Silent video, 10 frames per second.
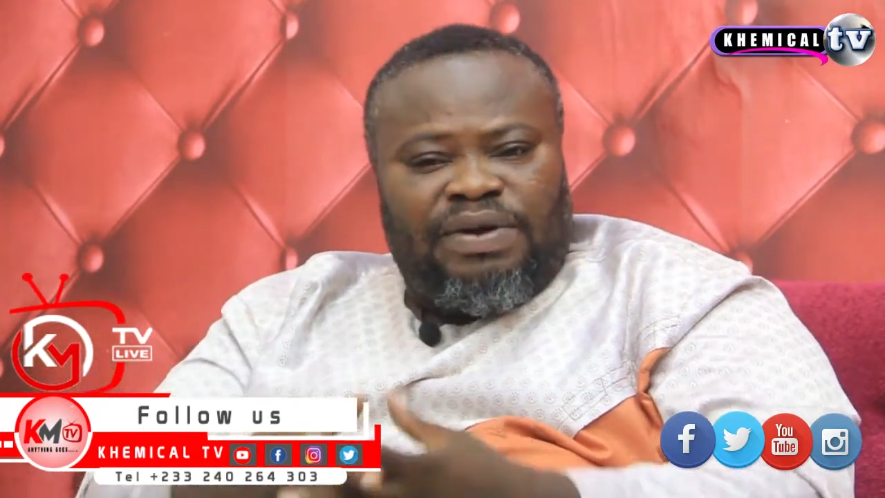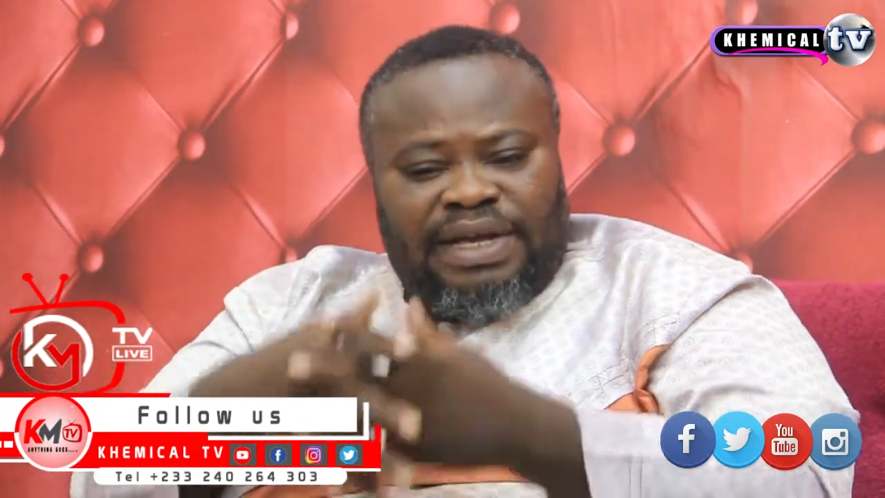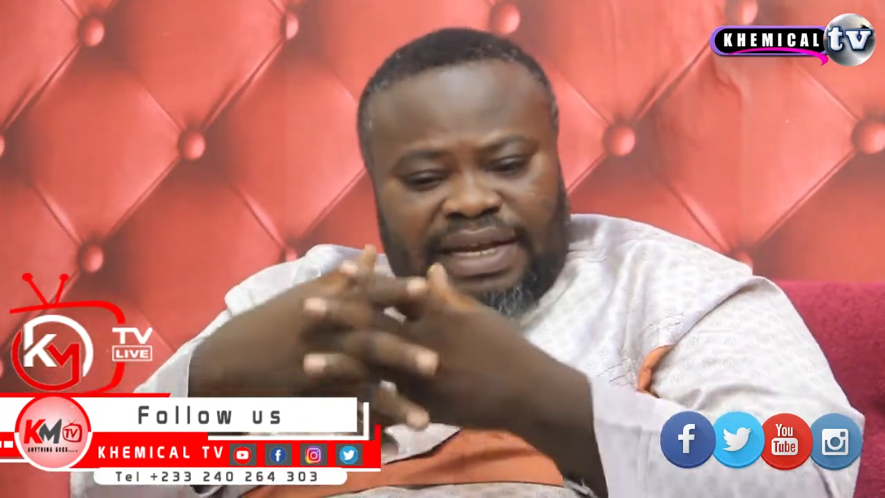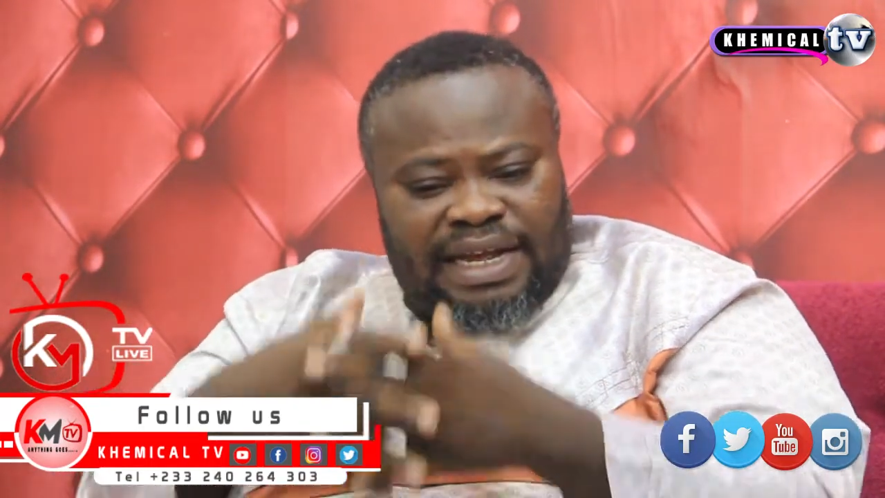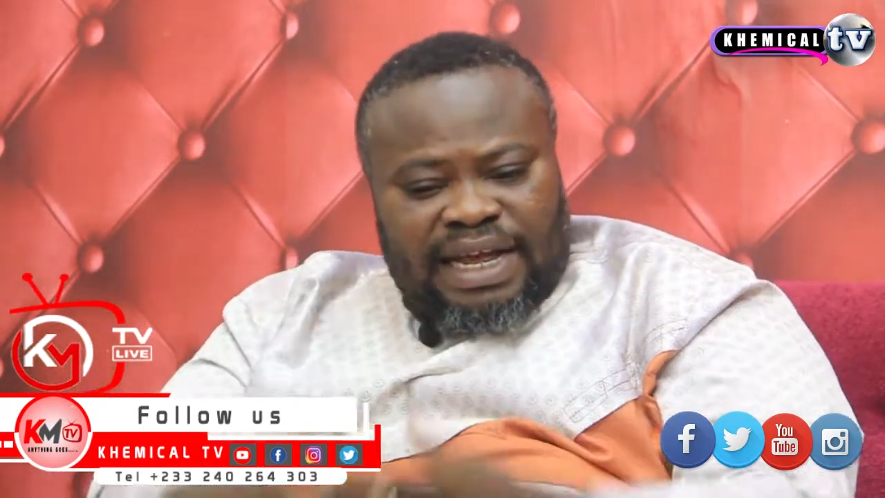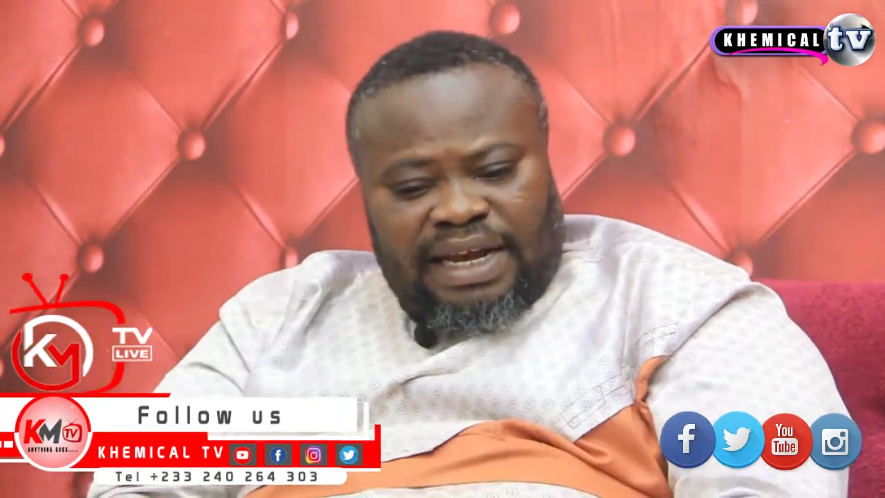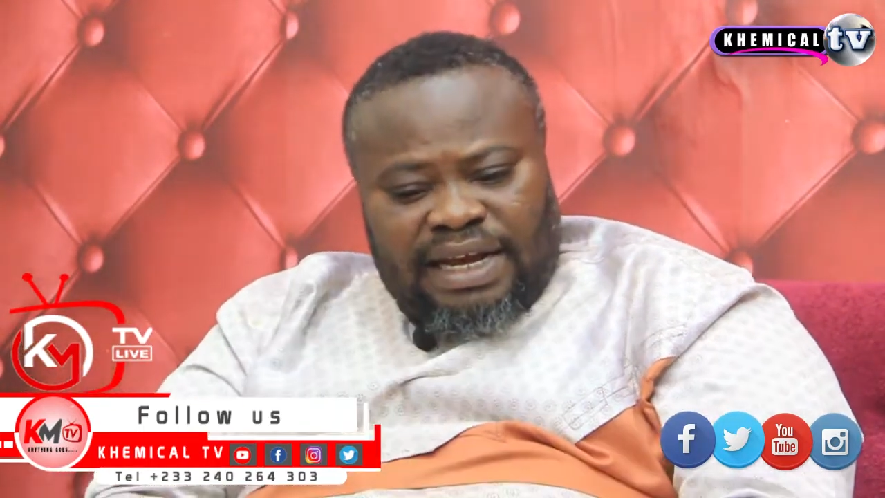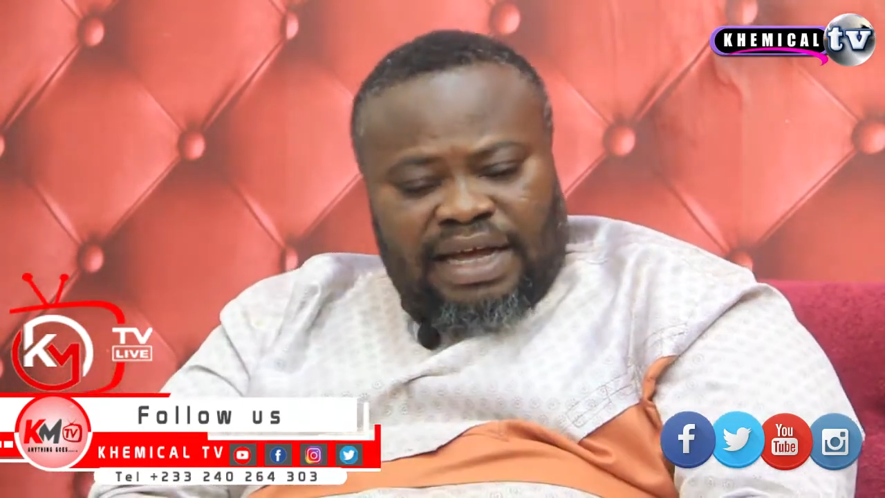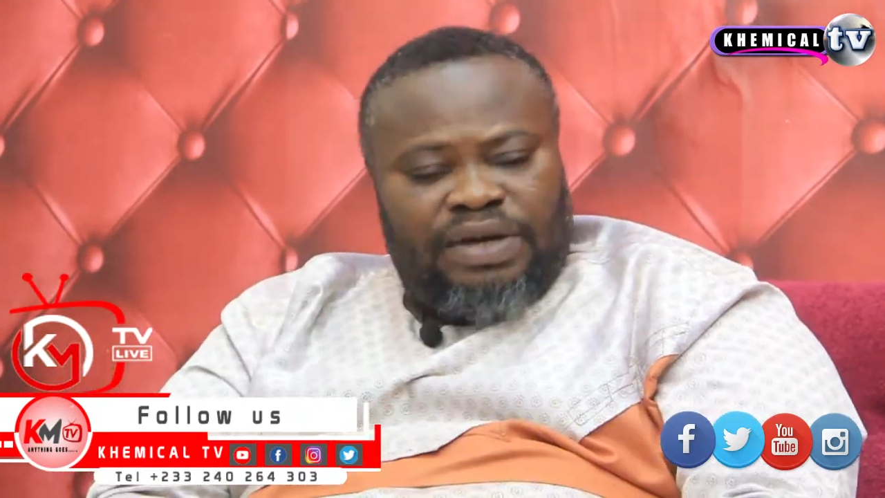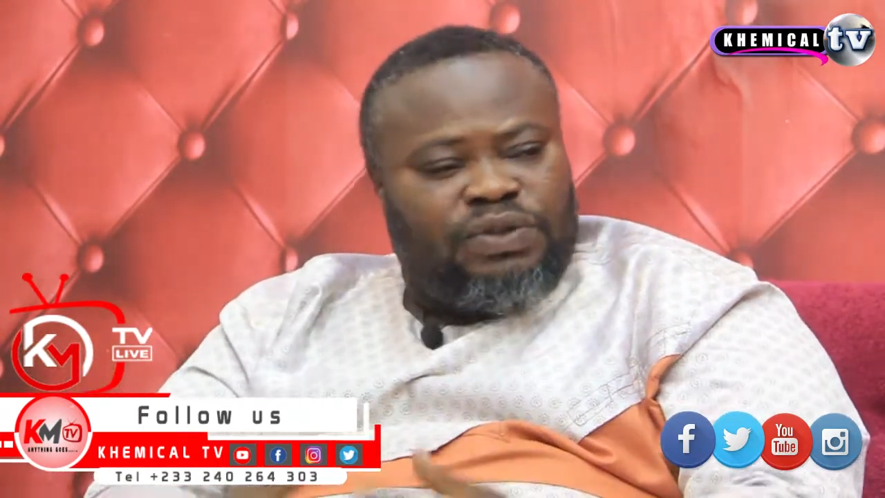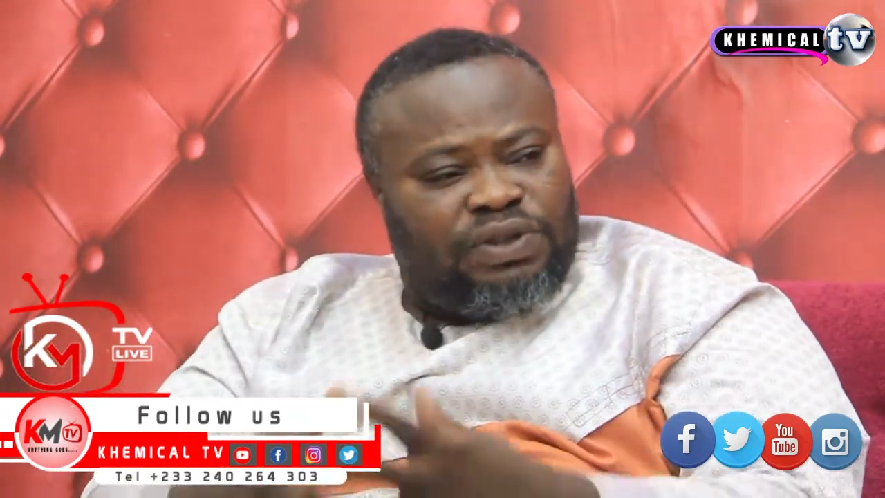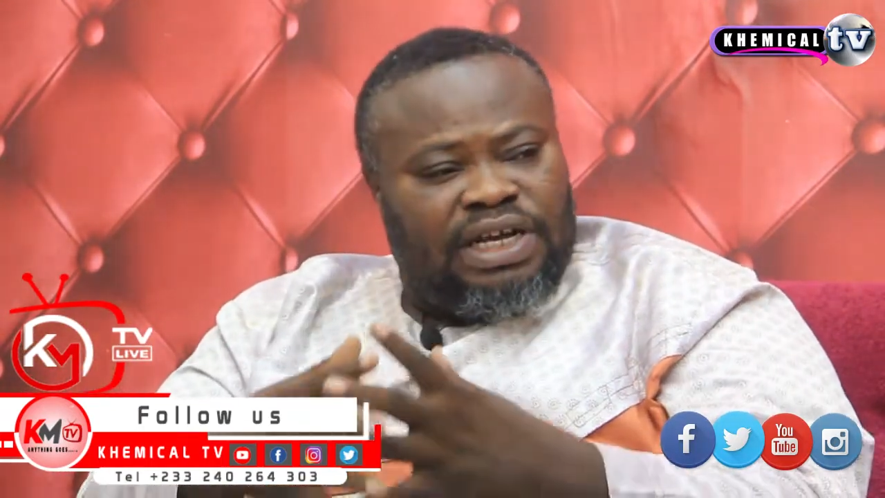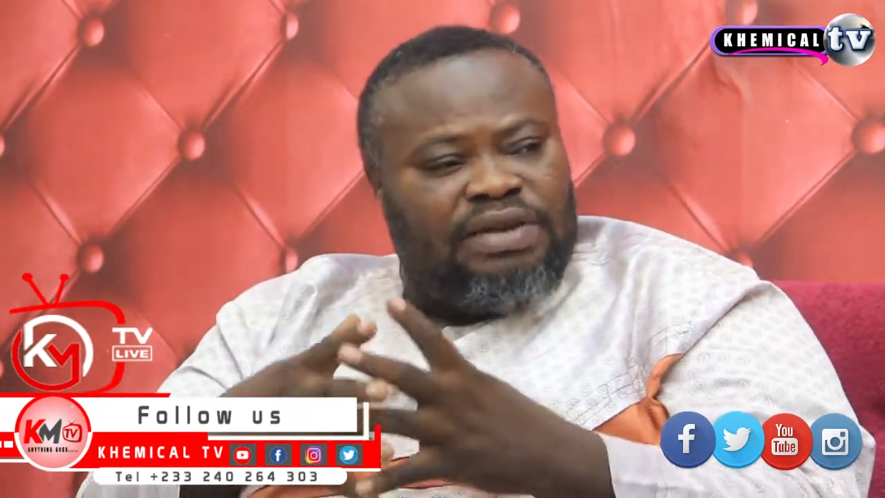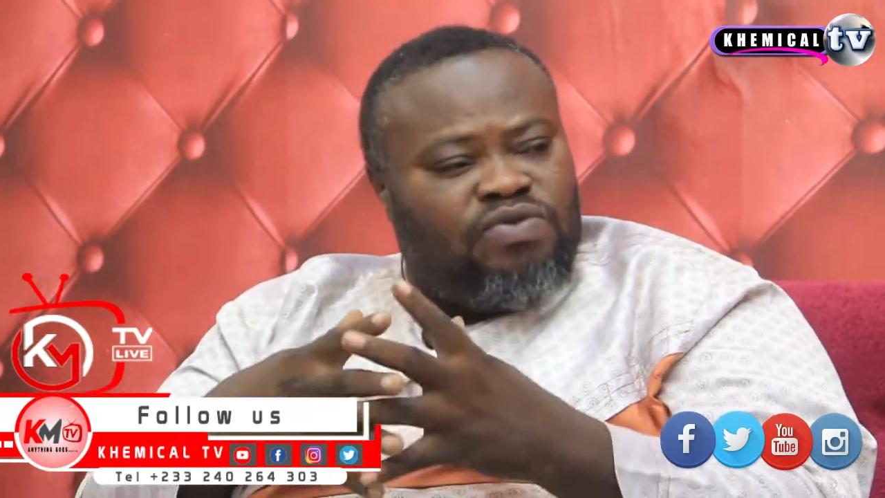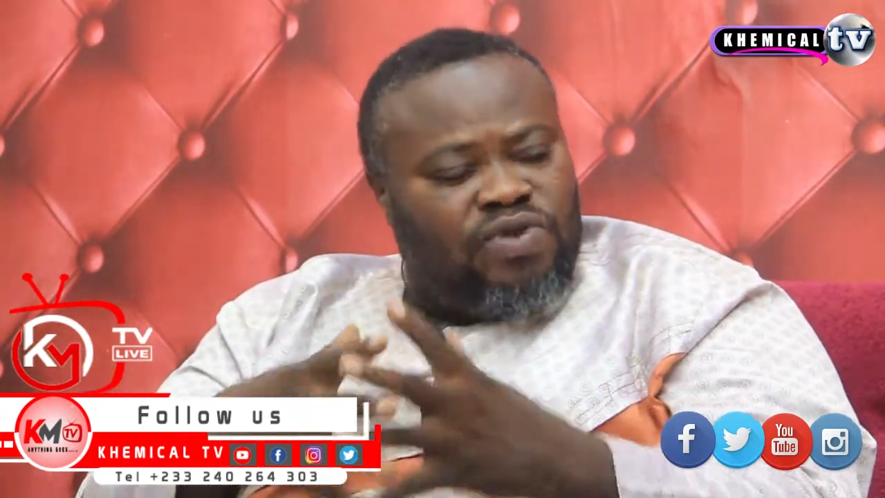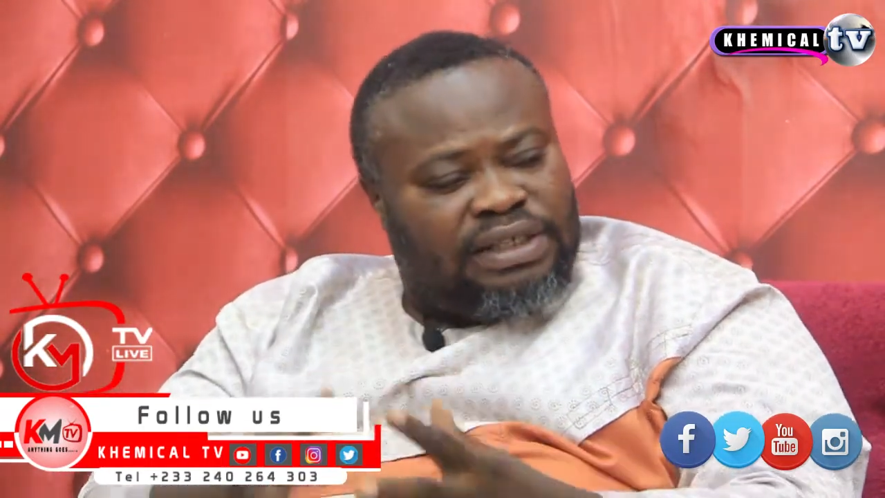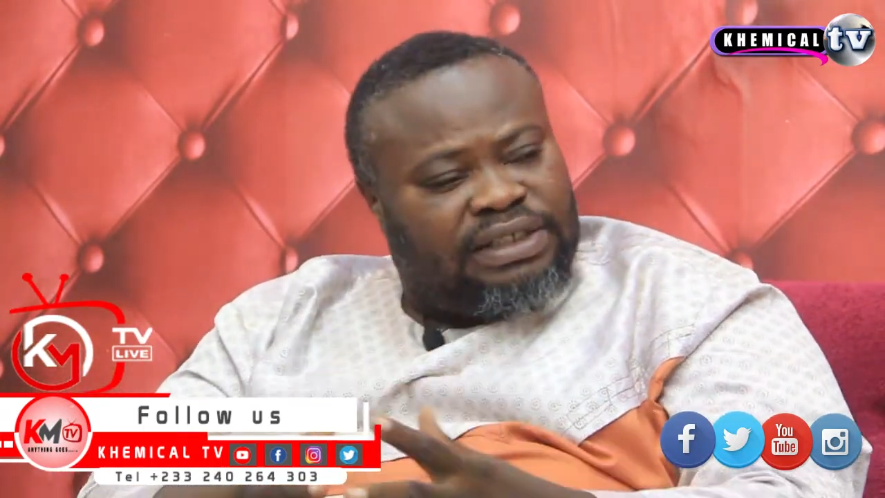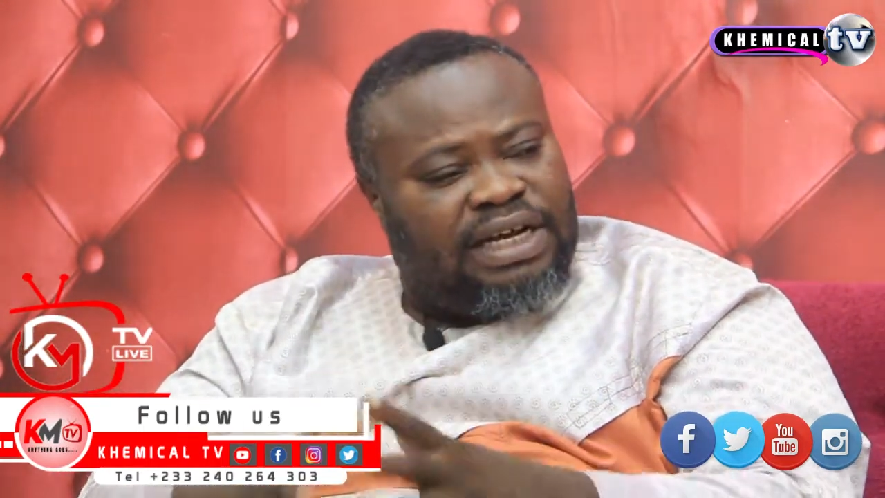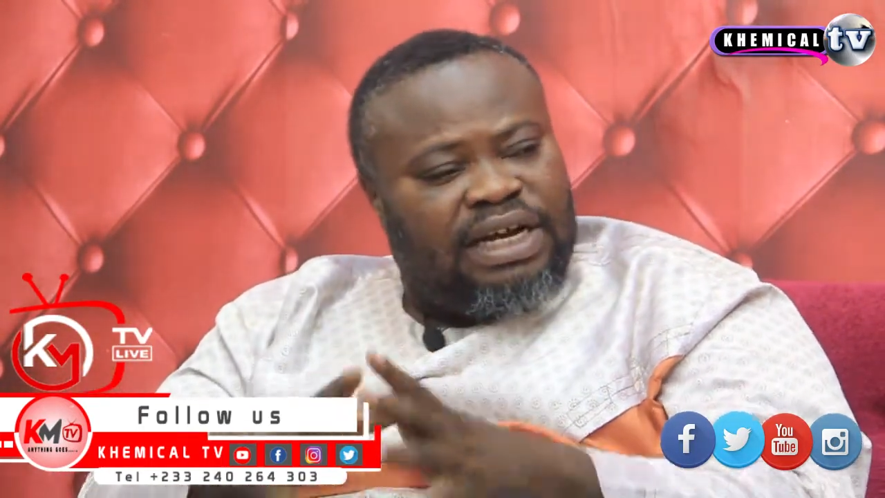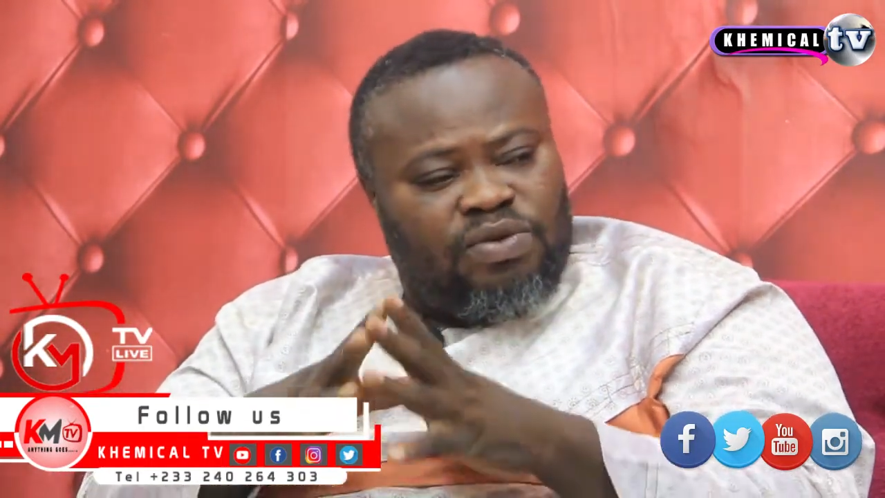you nick and also you and Guasiana